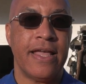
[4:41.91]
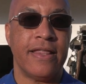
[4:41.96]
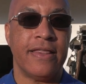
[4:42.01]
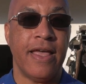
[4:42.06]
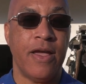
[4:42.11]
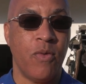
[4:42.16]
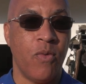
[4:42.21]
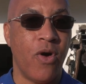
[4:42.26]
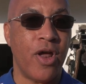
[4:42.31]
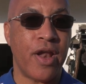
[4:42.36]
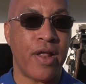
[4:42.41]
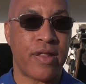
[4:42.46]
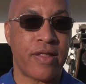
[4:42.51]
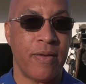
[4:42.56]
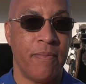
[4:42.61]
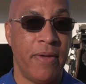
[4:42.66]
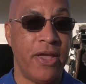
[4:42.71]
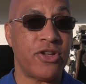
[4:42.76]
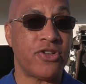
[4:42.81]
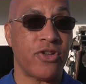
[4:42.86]
They want us
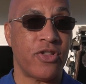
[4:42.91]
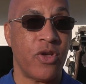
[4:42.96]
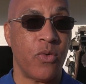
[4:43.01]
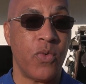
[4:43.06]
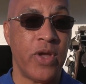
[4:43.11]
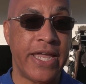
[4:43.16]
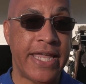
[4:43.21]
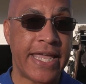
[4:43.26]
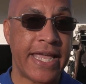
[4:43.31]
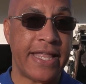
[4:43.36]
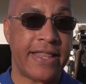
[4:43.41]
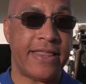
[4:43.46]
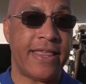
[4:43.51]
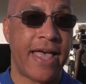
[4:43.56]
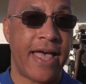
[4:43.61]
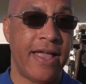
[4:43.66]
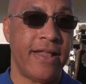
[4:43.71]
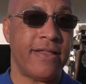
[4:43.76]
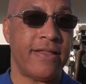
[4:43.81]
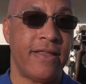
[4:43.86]
to make sure that we get
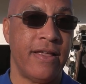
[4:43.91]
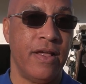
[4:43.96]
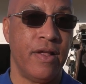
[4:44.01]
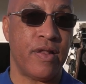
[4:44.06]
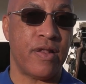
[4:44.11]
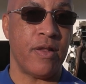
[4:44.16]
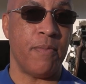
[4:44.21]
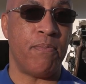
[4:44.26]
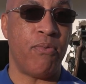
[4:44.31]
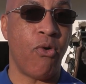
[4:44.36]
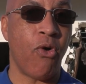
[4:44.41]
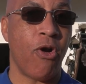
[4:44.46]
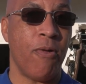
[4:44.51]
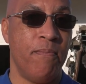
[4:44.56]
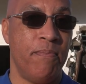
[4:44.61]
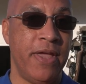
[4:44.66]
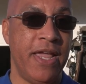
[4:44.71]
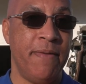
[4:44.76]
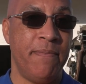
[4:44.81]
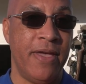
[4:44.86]
that
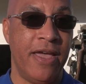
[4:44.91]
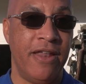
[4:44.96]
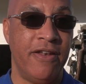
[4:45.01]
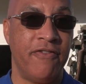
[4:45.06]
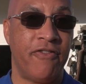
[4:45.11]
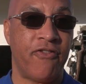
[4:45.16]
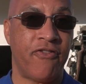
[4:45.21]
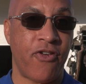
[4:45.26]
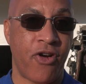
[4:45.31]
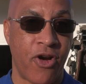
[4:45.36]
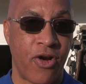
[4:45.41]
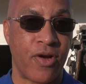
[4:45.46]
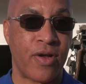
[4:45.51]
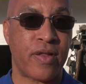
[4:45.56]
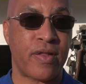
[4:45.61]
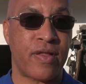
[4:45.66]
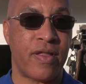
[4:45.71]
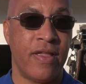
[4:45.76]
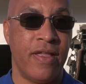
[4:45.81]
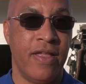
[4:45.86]
support beam in
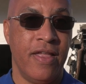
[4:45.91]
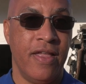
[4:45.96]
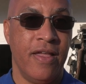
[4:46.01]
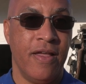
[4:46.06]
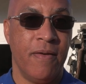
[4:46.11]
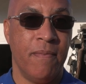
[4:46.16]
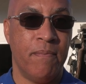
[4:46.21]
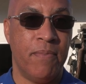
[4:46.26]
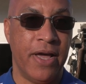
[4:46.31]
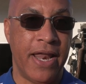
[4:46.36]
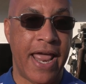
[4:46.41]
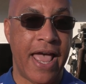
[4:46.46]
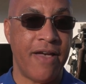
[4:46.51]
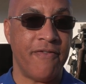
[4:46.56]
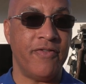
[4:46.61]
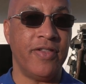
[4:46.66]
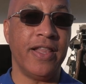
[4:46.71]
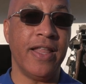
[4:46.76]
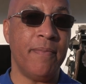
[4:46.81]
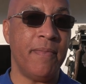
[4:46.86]
first, but
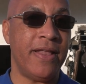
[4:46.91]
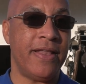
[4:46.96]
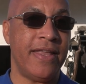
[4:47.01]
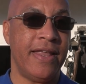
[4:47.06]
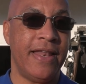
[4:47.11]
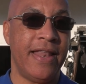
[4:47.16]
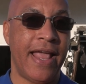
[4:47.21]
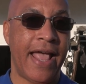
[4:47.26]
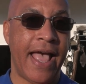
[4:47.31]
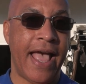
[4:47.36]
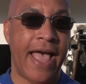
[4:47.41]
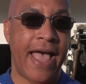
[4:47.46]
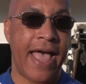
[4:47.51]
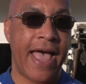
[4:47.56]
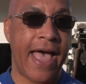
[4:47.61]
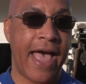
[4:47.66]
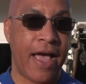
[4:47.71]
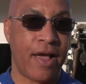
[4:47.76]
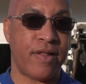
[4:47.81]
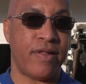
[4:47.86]
have limited
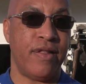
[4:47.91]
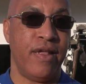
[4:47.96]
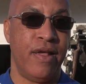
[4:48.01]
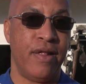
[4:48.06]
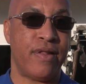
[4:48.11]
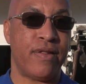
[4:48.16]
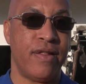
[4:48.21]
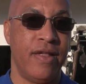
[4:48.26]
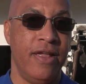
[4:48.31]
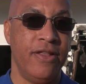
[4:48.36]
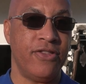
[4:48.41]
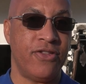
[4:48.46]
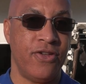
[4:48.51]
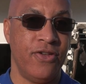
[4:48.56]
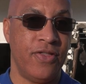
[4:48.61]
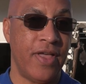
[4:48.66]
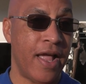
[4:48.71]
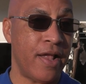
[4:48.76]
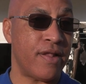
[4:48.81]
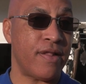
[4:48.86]
access
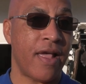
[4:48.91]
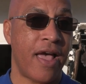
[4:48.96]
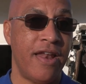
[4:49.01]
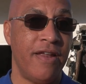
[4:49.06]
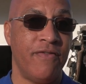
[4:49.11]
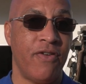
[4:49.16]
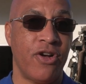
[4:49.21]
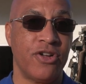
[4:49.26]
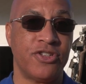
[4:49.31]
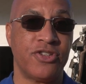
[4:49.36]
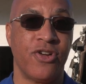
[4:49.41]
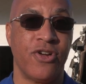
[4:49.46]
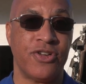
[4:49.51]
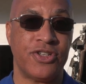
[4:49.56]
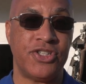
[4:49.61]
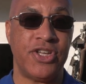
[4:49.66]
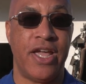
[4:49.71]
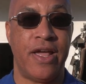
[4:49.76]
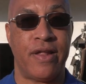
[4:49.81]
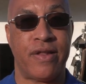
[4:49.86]
into that side of our
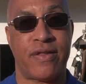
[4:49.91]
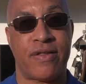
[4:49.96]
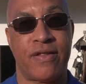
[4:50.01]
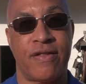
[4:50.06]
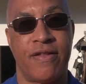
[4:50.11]
church, yes.